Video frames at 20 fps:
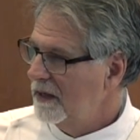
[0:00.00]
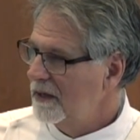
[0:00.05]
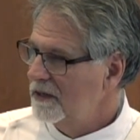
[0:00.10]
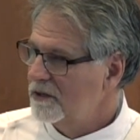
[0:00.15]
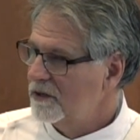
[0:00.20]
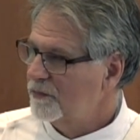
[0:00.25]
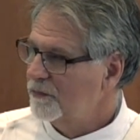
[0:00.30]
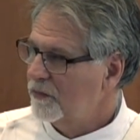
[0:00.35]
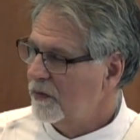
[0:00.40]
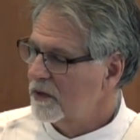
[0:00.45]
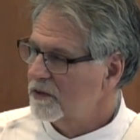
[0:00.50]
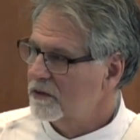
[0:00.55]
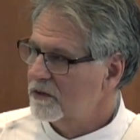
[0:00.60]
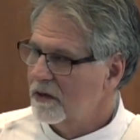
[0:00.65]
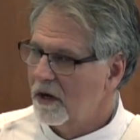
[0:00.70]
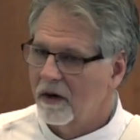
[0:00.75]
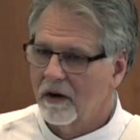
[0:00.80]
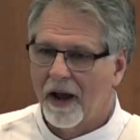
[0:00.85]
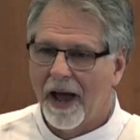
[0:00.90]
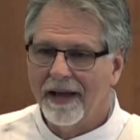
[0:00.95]
It's a fresh
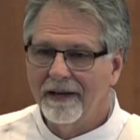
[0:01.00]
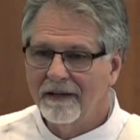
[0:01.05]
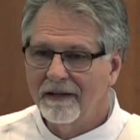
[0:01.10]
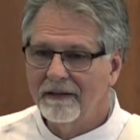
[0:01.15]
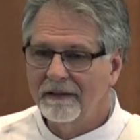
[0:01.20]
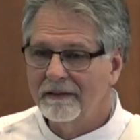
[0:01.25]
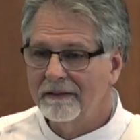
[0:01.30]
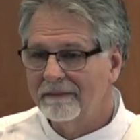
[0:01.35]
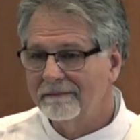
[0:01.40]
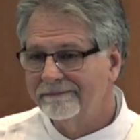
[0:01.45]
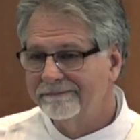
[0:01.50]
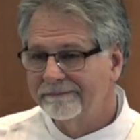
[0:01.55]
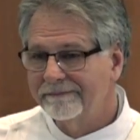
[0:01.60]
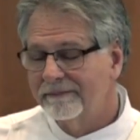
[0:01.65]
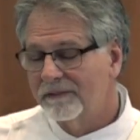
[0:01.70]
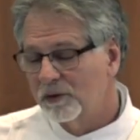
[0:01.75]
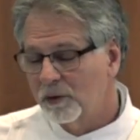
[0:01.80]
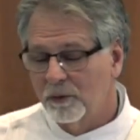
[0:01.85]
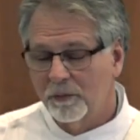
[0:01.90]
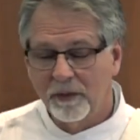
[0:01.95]
start. I,
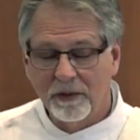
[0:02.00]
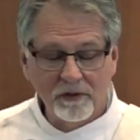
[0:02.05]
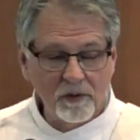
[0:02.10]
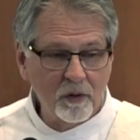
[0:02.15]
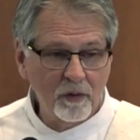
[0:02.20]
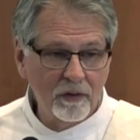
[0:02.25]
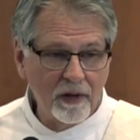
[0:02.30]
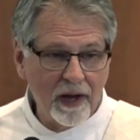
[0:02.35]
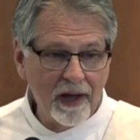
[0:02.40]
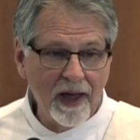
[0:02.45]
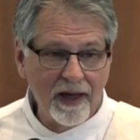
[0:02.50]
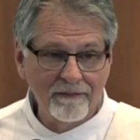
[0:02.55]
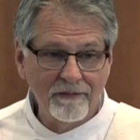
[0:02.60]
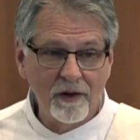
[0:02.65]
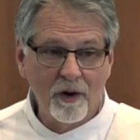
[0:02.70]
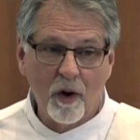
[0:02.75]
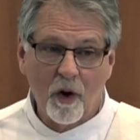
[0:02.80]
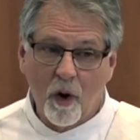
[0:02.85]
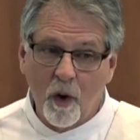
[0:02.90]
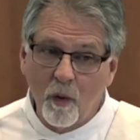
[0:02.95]
truth be told, I
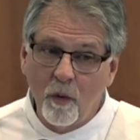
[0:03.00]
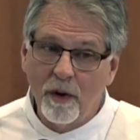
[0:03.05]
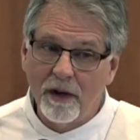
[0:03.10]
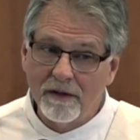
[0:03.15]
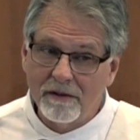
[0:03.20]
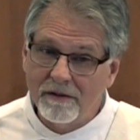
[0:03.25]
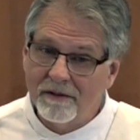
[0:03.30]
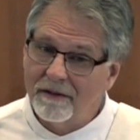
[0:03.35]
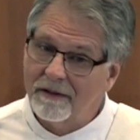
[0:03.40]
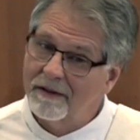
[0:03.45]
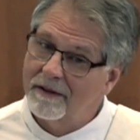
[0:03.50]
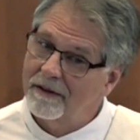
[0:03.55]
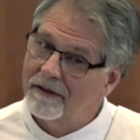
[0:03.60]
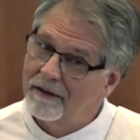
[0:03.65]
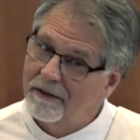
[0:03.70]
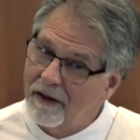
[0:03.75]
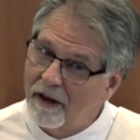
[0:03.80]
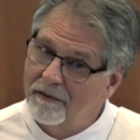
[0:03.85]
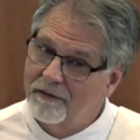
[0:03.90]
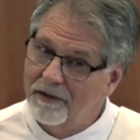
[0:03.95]
haven't always
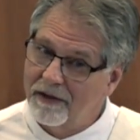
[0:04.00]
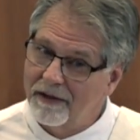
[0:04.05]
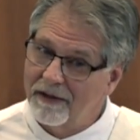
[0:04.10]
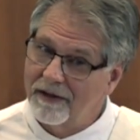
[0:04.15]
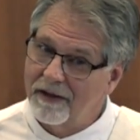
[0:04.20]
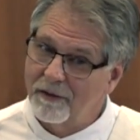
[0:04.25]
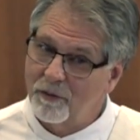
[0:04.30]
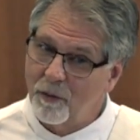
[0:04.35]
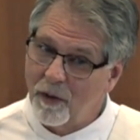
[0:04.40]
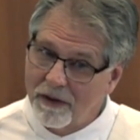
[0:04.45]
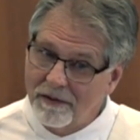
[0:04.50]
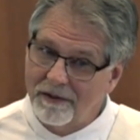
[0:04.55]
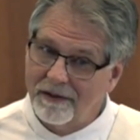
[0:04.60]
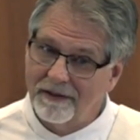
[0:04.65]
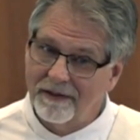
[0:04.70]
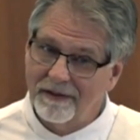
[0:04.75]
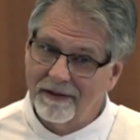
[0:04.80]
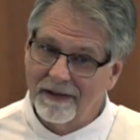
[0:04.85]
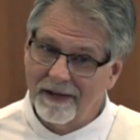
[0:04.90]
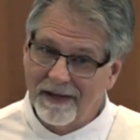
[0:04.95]
loved it. It
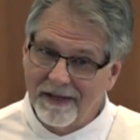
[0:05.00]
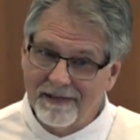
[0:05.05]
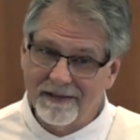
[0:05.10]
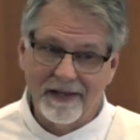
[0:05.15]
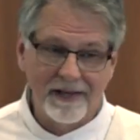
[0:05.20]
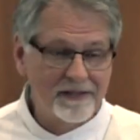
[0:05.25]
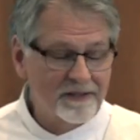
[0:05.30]
wasn't easy.